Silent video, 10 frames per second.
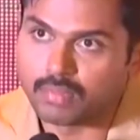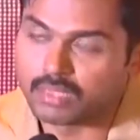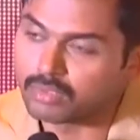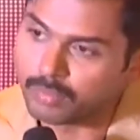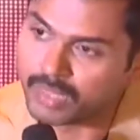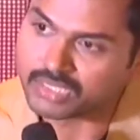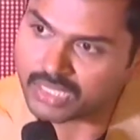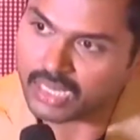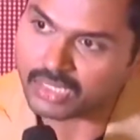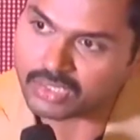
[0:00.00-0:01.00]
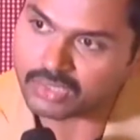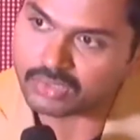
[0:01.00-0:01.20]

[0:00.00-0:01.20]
I think it's a big challenge.